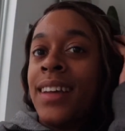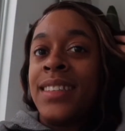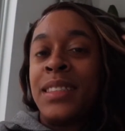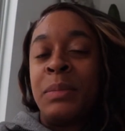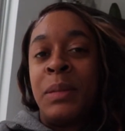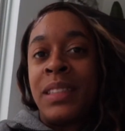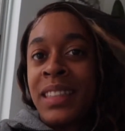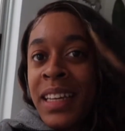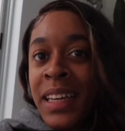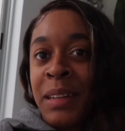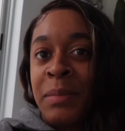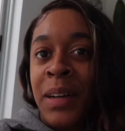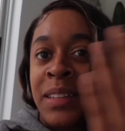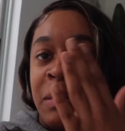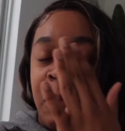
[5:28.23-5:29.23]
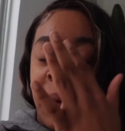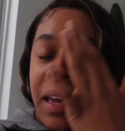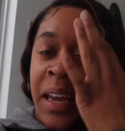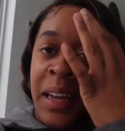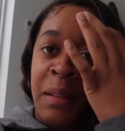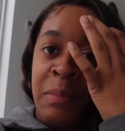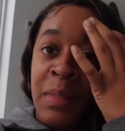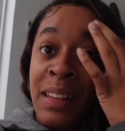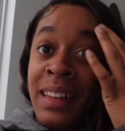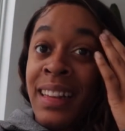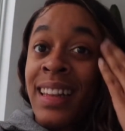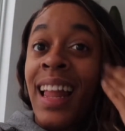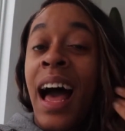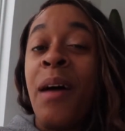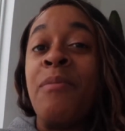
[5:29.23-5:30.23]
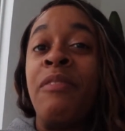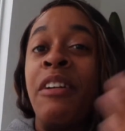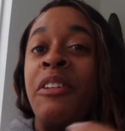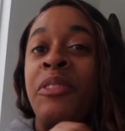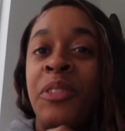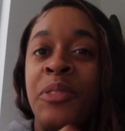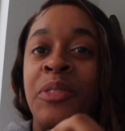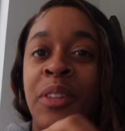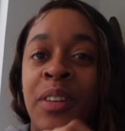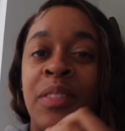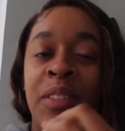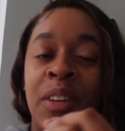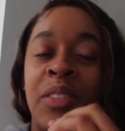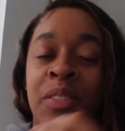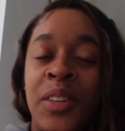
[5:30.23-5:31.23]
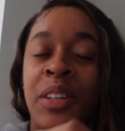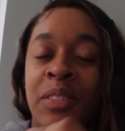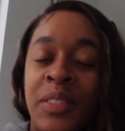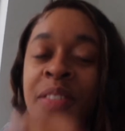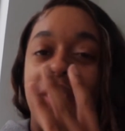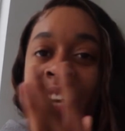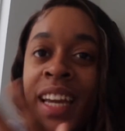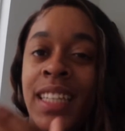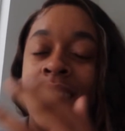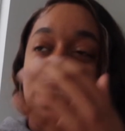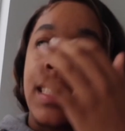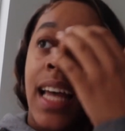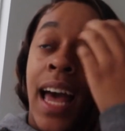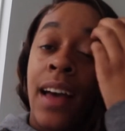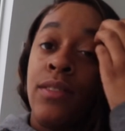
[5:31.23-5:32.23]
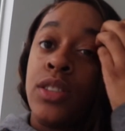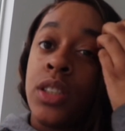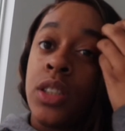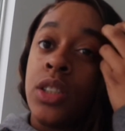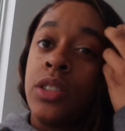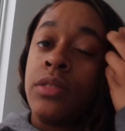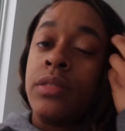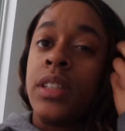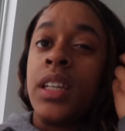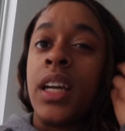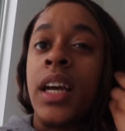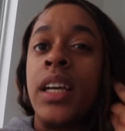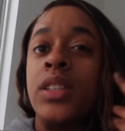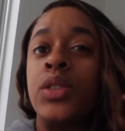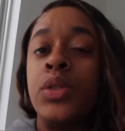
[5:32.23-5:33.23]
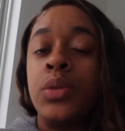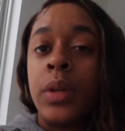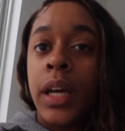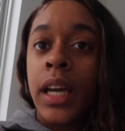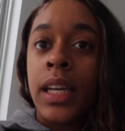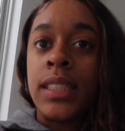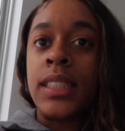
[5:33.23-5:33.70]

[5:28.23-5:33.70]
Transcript: just been thinking about the pain. I'm, a lot, I'm very, very, very, very, very, very anxious. I have surgery in two days.